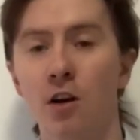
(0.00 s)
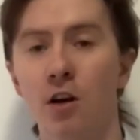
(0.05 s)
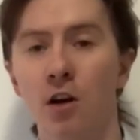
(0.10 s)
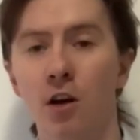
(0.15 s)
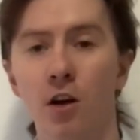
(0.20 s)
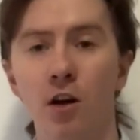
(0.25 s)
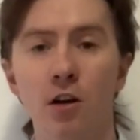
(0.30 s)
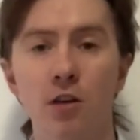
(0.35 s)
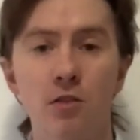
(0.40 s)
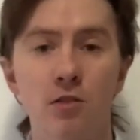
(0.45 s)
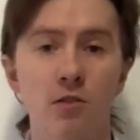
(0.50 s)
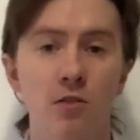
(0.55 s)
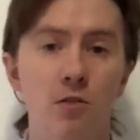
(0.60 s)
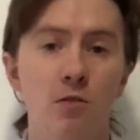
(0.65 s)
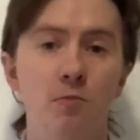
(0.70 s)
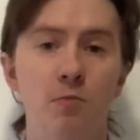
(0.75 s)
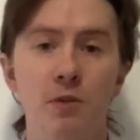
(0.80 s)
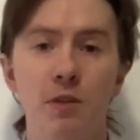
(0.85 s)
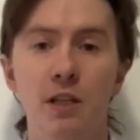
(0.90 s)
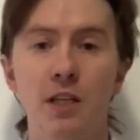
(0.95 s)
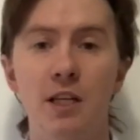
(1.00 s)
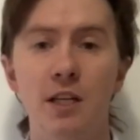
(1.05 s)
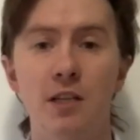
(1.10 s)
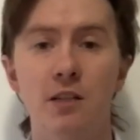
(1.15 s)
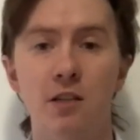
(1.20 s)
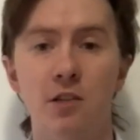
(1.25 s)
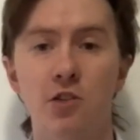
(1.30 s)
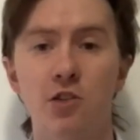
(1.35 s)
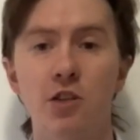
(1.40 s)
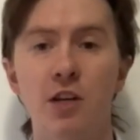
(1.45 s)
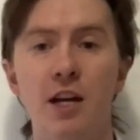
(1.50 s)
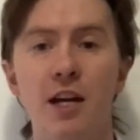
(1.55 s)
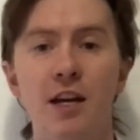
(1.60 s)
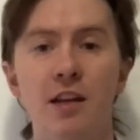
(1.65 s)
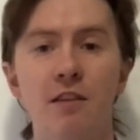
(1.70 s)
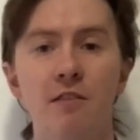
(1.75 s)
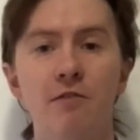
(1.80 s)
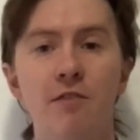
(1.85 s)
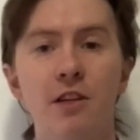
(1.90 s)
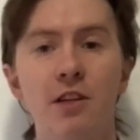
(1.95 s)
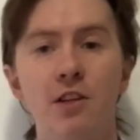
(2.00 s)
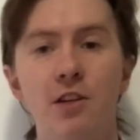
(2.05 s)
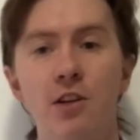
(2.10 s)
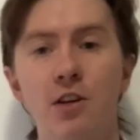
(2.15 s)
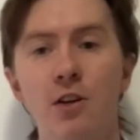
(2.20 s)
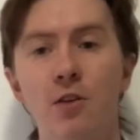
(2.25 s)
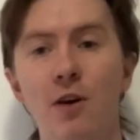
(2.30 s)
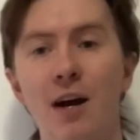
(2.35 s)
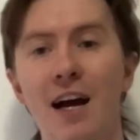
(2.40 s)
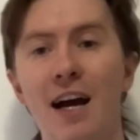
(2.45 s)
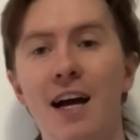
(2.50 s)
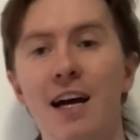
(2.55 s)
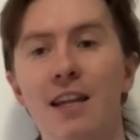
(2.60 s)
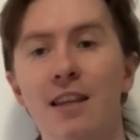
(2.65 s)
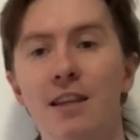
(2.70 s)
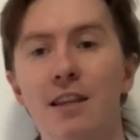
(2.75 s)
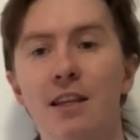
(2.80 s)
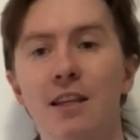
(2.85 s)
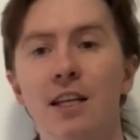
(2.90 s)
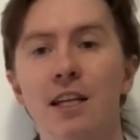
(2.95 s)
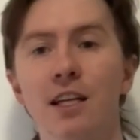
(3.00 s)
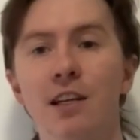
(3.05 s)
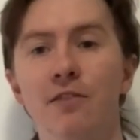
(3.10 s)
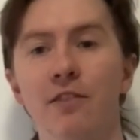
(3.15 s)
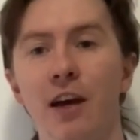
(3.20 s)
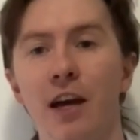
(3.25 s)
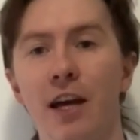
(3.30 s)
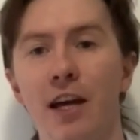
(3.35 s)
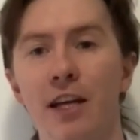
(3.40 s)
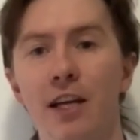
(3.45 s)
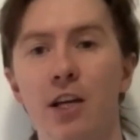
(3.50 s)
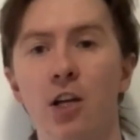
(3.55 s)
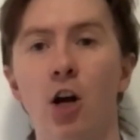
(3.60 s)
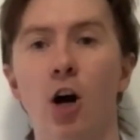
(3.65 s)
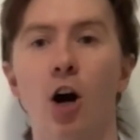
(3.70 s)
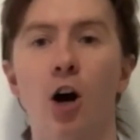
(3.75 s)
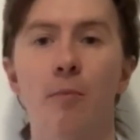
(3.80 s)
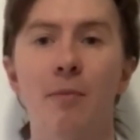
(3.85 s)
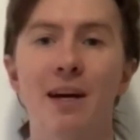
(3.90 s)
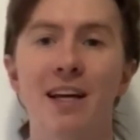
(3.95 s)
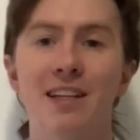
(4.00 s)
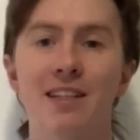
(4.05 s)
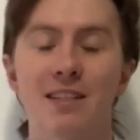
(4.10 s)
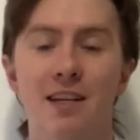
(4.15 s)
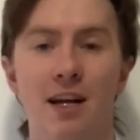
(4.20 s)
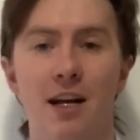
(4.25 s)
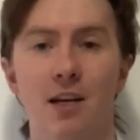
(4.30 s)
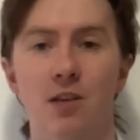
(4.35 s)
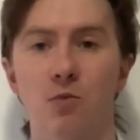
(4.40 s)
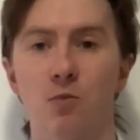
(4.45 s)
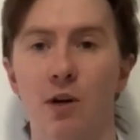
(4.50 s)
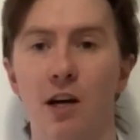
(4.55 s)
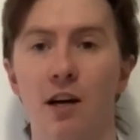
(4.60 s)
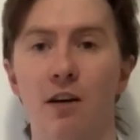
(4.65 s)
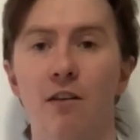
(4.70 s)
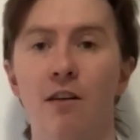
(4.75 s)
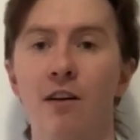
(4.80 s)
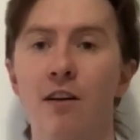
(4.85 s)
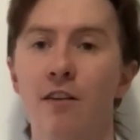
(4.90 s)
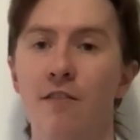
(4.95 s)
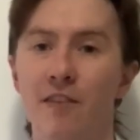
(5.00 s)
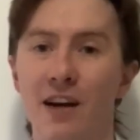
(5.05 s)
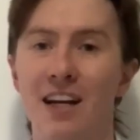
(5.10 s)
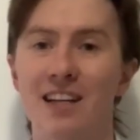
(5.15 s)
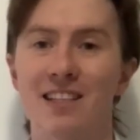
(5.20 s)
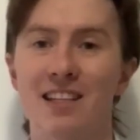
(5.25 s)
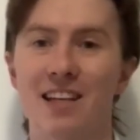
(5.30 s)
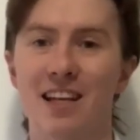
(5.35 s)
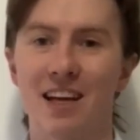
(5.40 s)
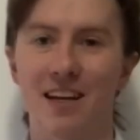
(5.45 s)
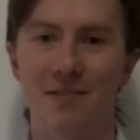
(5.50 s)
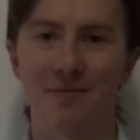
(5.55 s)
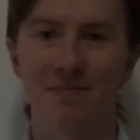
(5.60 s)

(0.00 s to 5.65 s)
Also, please share the video and leave a comment as well. Thanks again.